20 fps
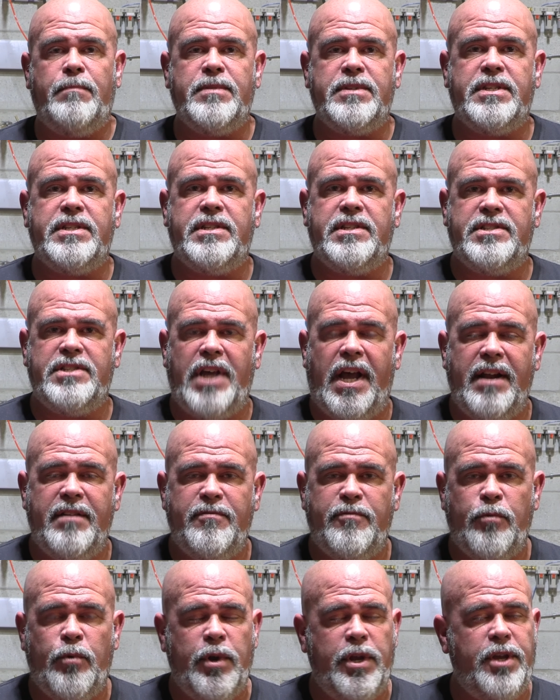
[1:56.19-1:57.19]
with the design
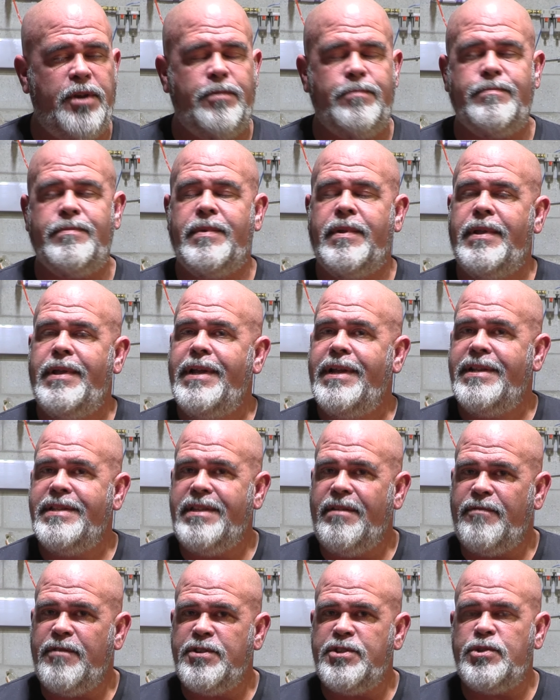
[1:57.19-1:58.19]
for you,
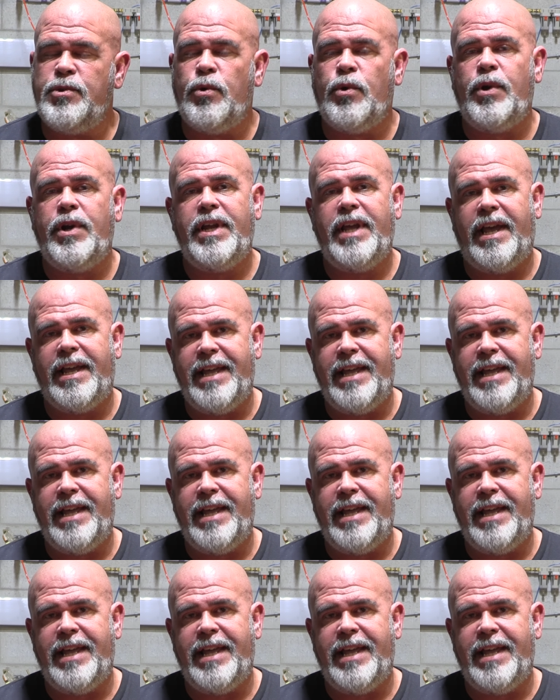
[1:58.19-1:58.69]
different story.